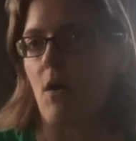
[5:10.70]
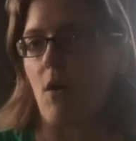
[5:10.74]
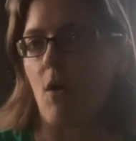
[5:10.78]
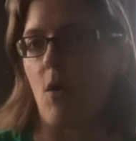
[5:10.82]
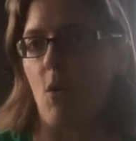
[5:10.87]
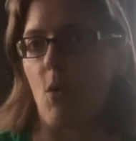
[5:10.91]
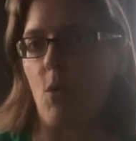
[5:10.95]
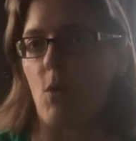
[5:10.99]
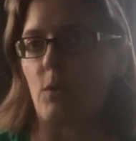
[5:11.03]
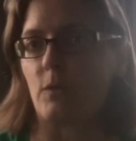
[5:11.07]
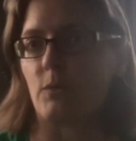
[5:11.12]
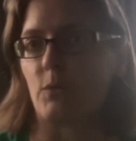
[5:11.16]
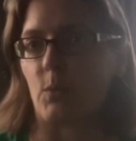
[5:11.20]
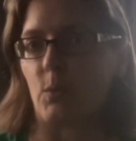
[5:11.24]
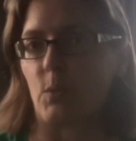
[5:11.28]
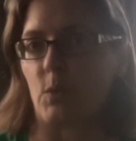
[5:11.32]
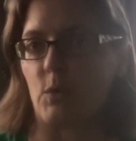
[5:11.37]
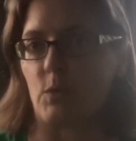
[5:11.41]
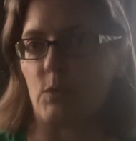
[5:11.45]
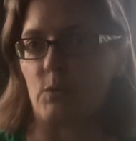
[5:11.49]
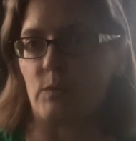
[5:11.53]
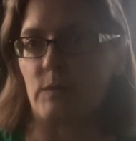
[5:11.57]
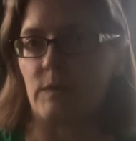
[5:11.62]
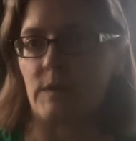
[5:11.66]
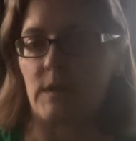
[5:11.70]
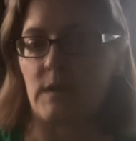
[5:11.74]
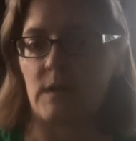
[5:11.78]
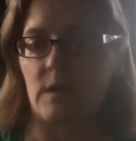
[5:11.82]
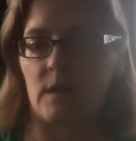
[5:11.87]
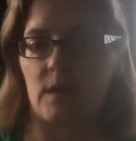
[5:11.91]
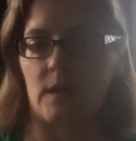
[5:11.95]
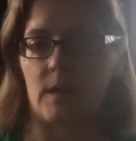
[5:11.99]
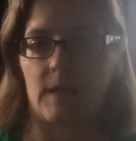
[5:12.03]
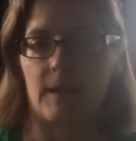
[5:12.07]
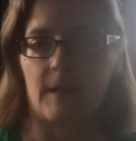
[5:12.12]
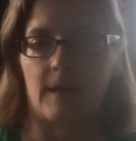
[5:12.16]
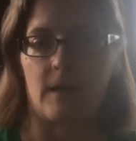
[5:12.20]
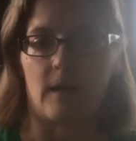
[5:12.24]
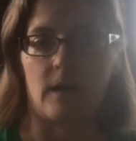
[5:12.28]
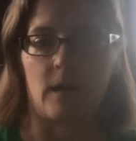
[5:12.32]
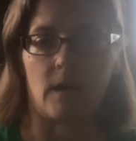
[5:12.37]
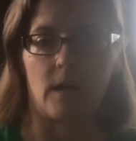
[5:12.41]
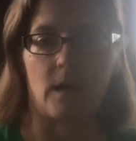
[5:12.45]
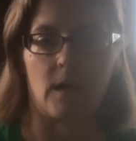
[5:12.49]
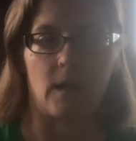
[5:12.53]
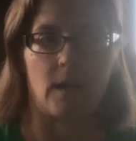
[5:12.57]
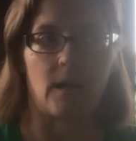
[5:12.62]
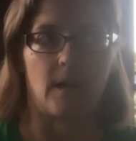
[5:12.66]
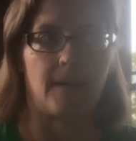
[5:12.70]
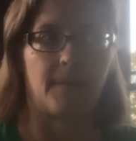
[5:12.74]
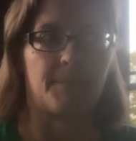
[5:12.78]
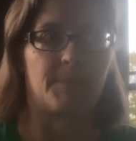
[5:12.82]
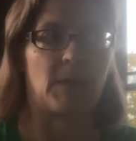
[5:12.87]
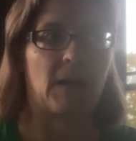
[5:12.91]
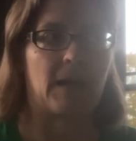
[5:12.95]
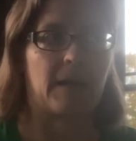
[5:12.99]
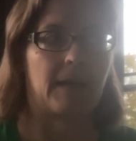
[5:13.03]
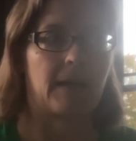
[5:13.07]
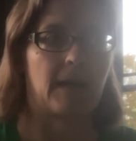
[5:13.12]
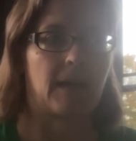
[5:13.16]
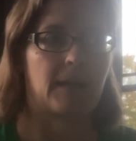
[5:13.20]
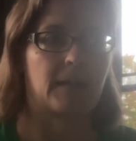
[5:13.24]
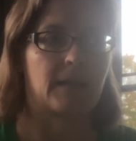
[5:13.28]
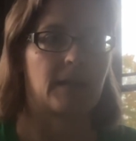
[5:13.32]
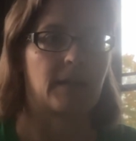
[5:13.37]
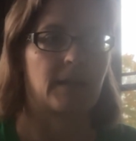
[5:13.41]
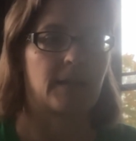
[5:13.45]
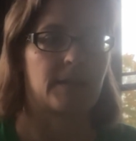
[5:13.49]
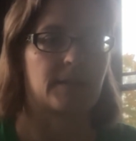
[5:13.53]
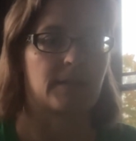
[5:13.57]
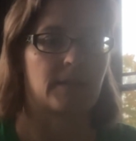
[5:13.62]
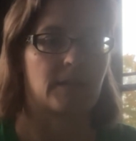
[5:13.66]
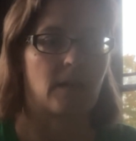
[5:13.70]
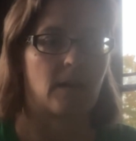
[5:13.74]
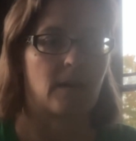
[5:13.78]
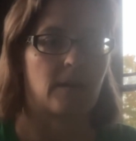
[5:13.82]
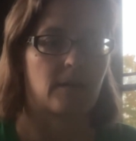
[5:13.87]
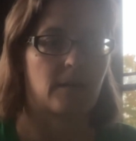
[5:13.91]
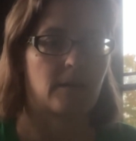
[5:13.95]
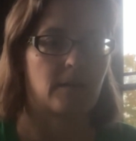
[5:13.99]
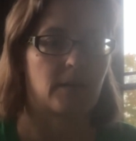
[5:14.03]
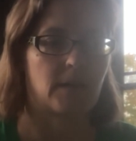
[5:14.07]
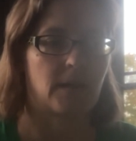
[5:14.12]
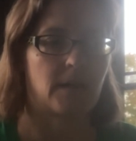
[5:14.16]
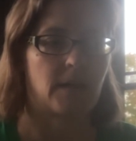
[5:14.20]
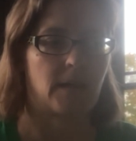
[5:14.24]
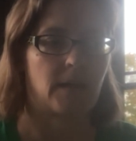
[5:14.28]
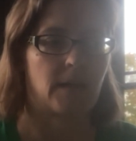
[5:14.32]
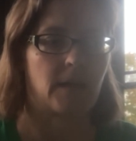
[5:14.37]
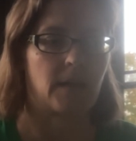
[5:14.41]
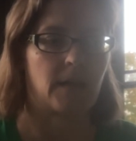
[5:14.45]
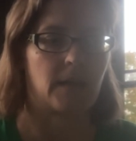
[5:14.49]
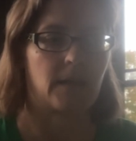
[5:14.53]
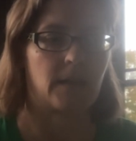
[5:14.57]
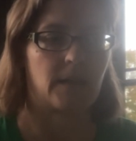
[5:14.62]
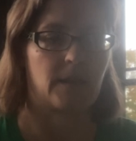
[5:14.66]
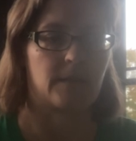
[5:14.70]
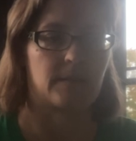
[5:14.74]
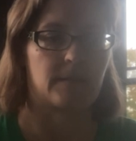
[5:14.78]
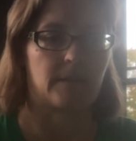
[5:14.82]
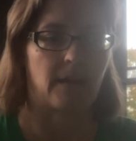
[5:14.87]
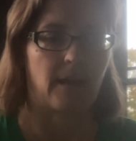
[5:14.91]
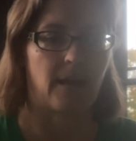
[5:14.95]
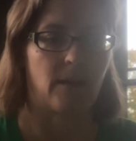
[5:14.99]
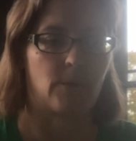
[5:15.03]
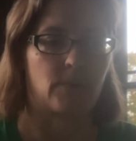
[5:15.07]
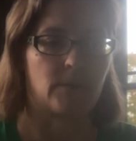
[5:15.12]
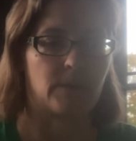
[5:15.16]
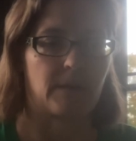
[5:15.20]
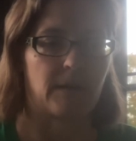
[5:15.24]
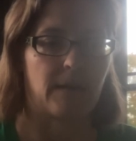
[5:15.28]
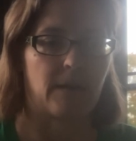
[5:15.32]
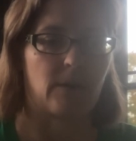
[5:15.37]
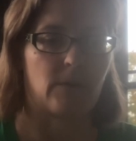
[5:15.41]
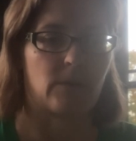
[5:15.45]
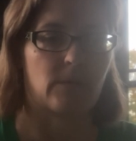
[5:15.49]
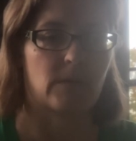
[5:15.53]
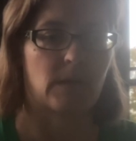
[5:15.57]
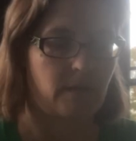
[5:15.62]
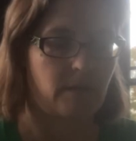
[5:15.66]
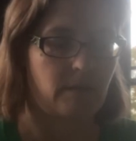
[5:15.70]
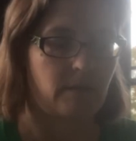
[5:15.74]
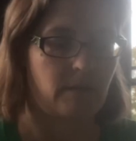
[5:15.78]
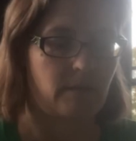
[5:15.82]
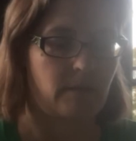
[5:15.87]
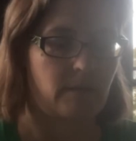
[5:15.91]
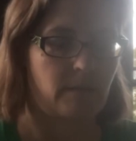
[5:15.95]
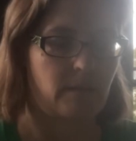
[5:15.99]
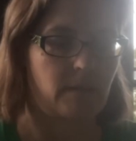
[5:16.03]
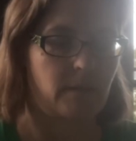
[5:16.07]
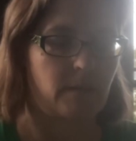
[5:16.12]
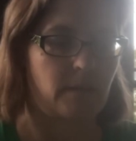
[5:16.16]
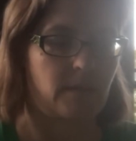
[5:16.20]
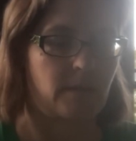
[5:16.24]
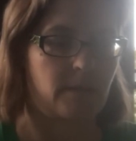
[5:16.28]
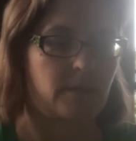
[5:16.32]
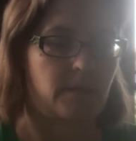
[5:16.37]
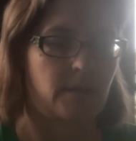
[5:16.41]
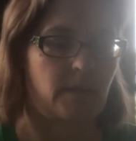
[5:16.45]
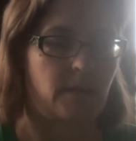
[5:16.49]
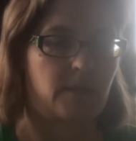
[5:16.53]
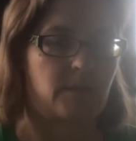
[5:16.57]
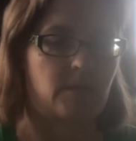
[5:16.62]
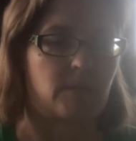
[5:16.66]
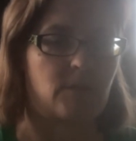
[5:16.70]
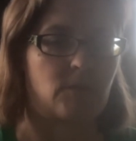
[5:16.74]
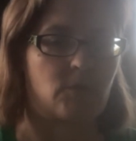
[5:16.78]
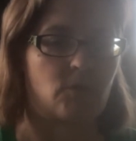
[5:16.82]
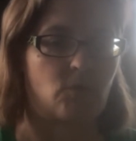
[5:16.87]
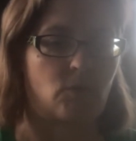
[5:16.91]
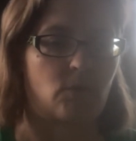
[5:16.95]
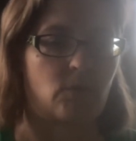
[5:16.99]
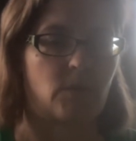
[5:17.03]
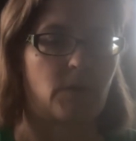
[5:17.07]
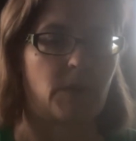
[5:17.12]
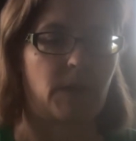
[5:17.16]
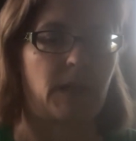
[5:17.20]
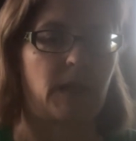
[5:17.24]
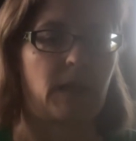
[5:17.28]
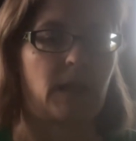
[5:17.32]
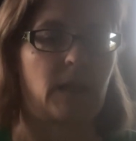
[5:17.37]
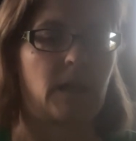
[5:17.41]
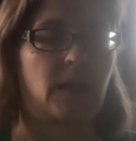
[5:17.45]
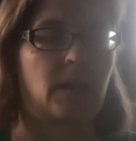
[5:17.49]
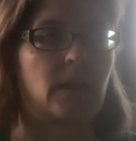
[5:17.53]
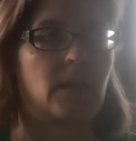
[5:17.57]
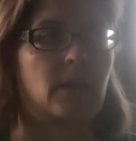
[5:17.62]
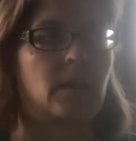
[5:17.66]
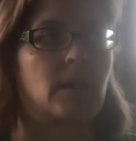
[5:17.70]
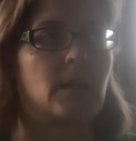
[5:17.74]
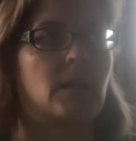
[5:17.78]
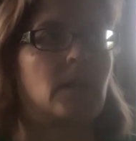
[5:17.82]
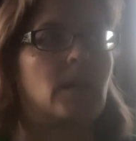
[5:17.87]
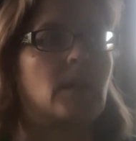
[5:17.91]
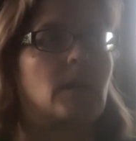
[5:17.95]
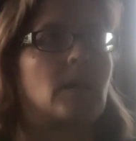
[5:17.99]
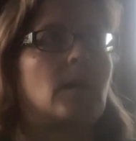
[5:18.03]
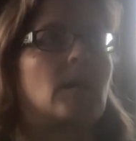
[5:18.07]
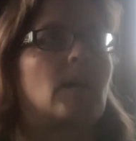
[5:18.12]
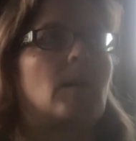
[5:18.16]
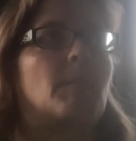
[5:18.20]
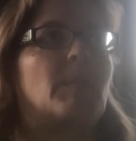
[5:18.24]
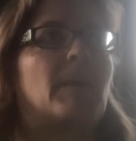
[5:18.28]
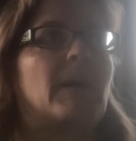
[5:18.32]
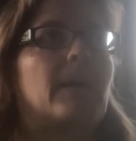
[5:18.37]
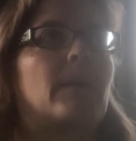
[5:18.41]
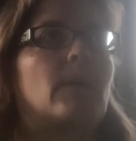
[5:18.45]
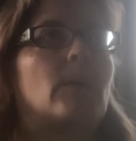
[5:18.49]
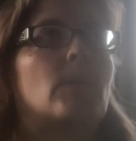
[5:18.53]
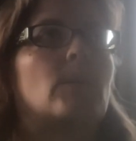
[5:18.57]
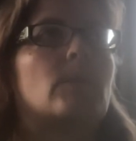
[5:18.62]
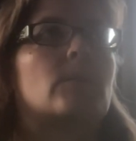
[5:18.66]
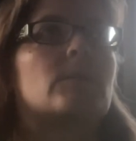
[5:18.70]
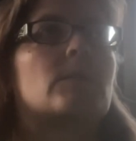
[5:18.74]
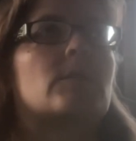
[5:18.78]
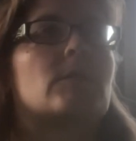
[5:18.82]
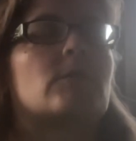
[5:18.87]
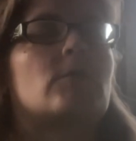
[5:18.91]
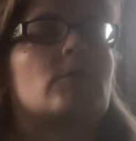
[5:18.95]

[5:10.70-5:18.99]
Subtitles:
Old Wounds. I got it as an ARC. It is out now. It is a story about